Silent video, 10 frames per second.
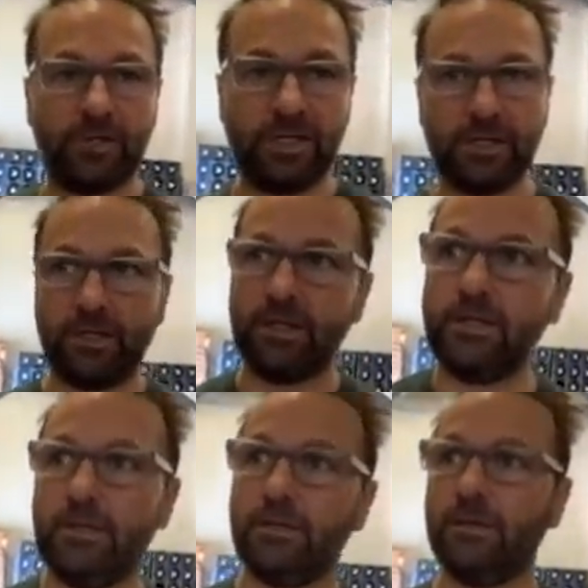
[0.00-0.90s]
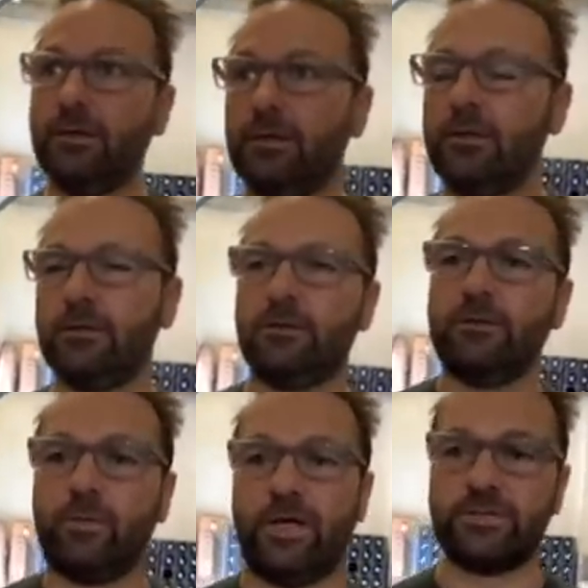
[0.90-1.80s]
with King 9.
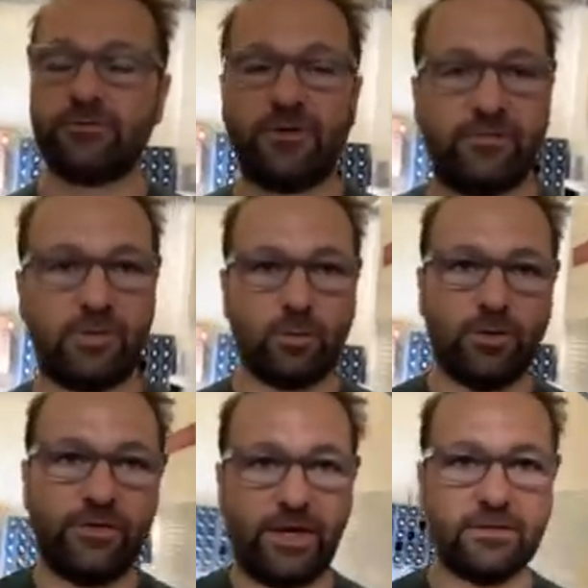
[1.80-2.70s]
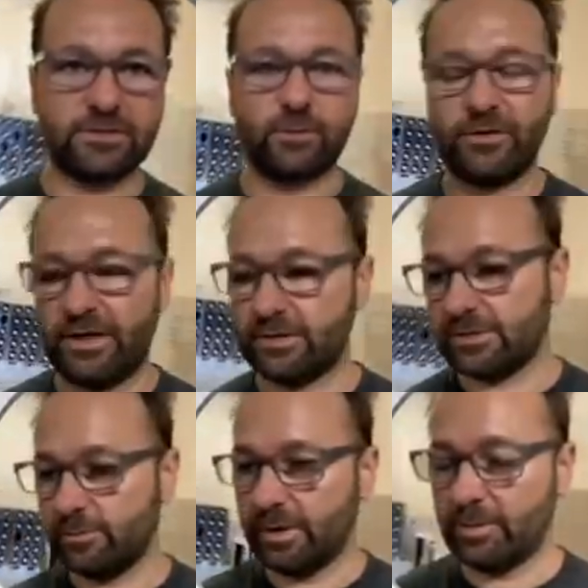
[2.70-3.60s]
The blinds are 500, 1,000,
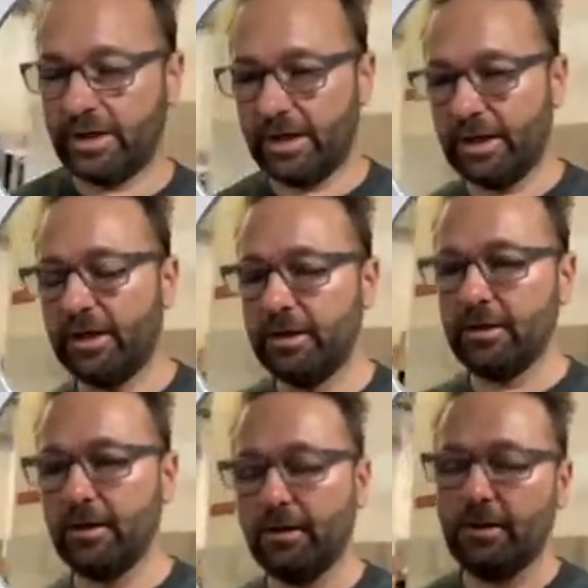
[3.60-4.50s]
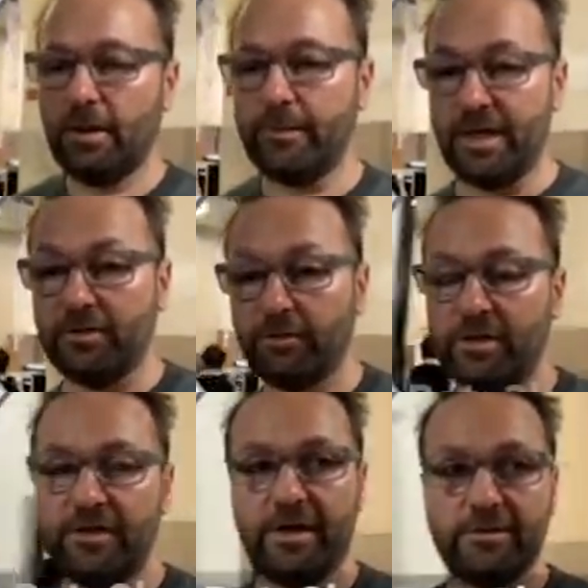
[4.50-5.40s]
1,000, big blind Annie. I make it
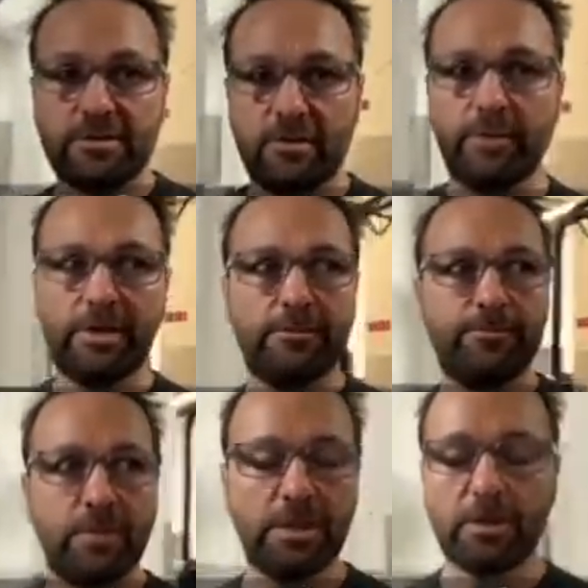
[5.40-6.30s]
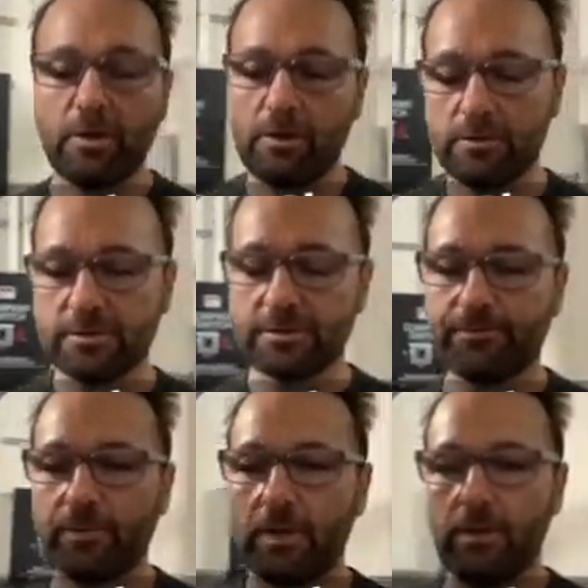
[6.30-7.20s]
3,000 on the button, he calls.
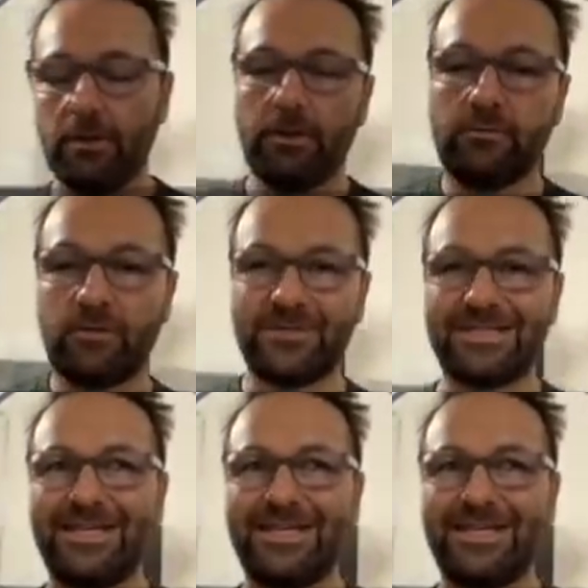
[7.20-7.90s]
Flop is